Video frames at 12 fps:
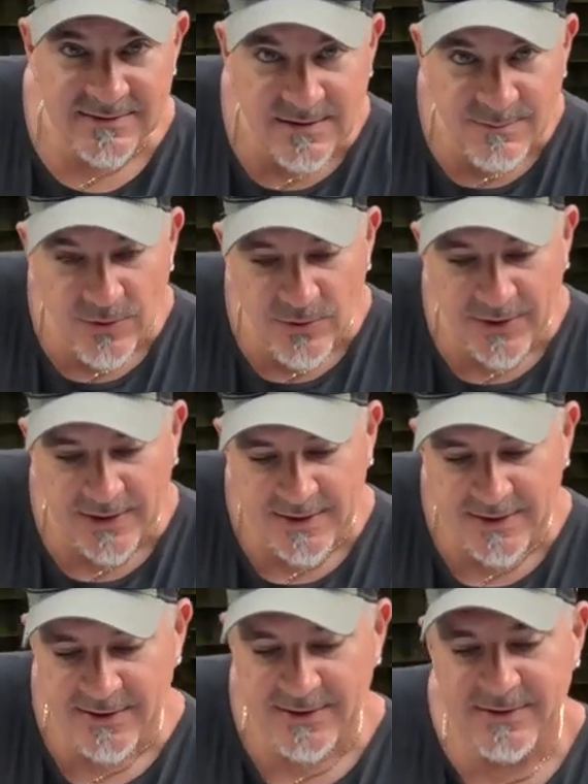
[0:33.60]
us a
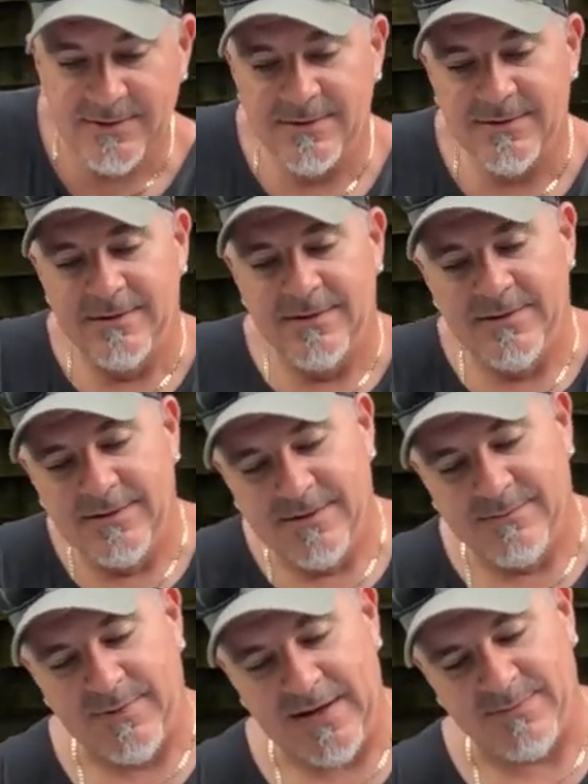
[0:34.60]
porgy.
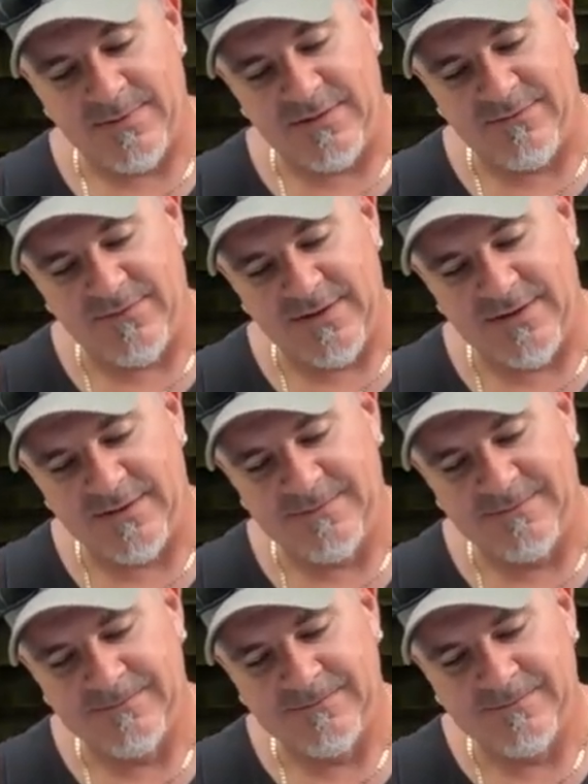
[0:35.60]
Back by the fin.
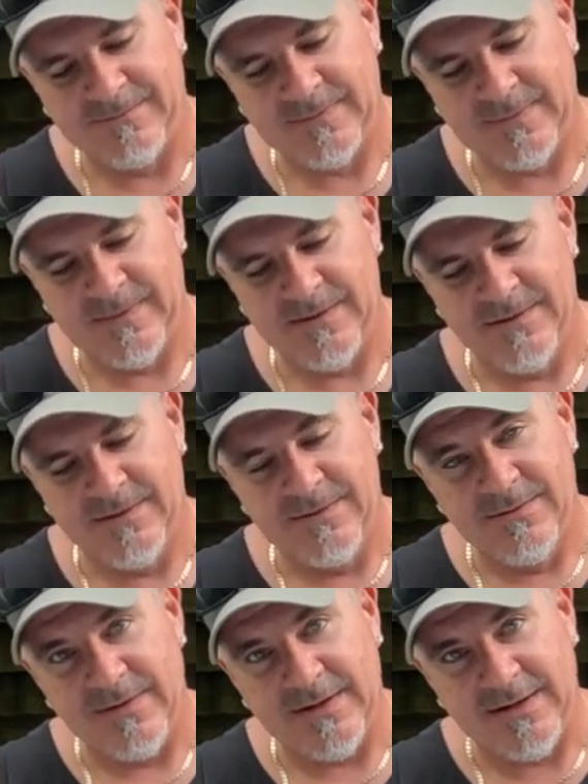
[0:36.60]

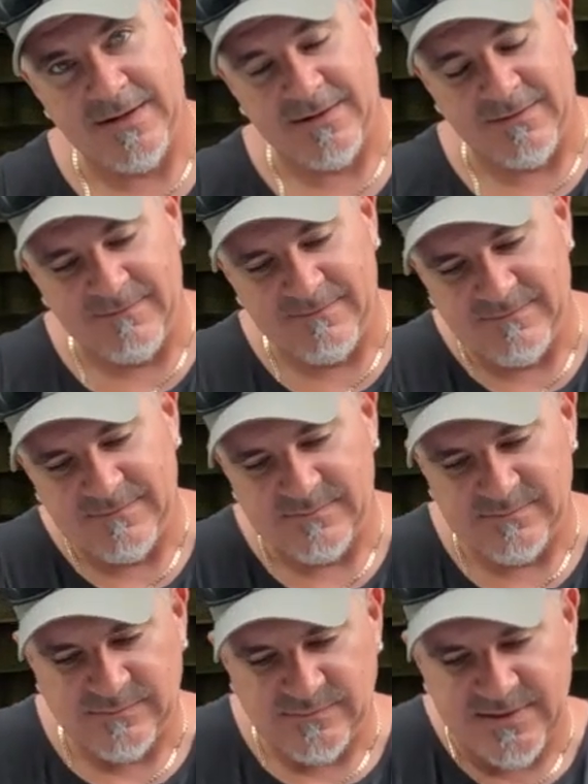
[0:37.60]
Right here.
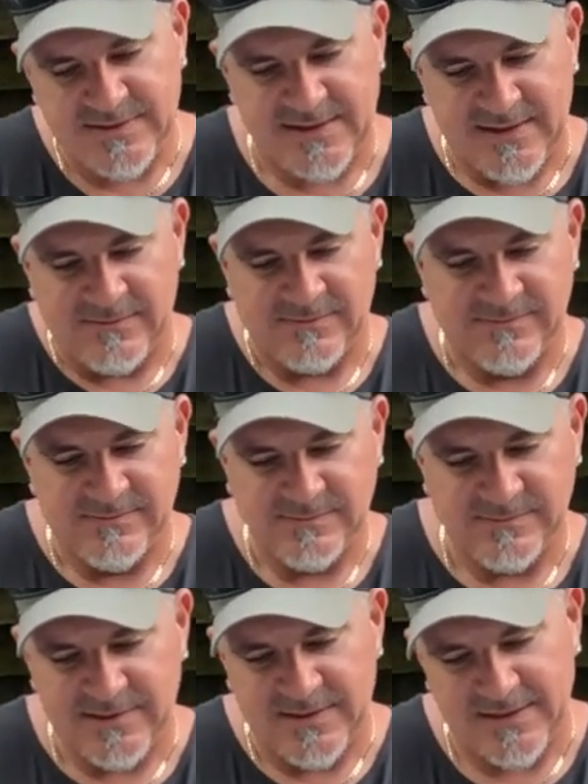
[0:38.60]
Right down.
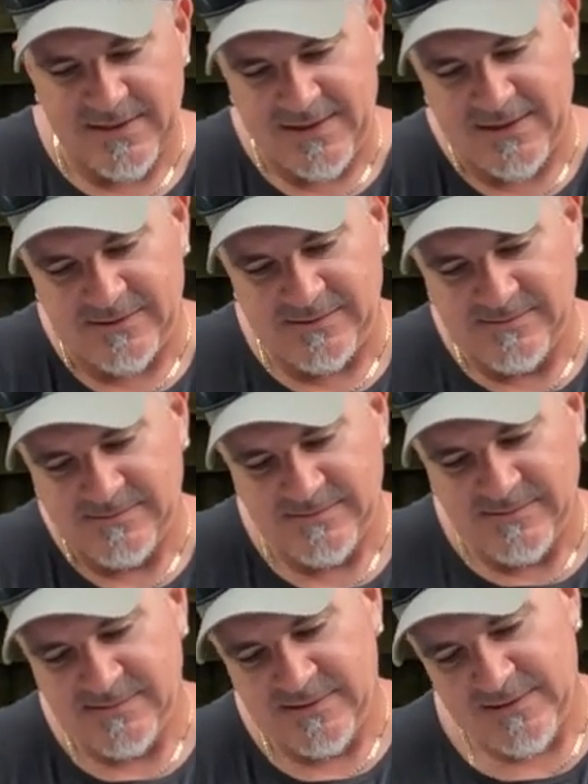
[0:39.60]
Right on an angle.
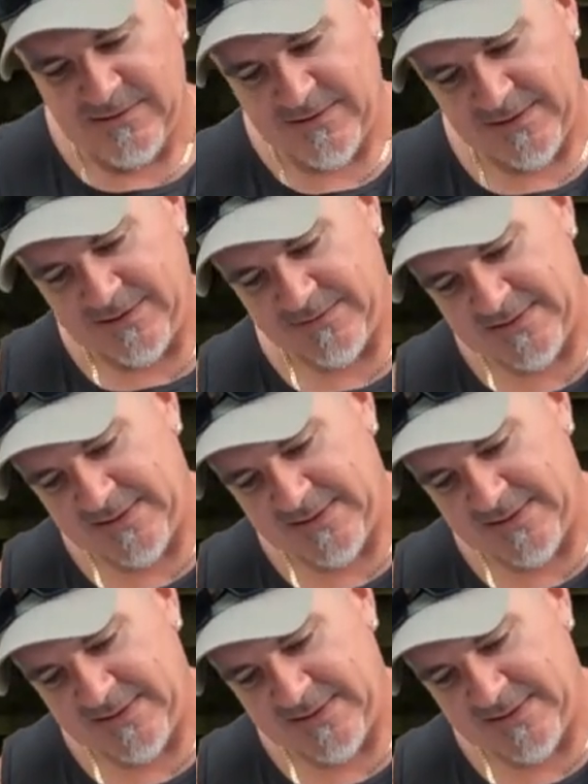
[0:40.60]
Right to his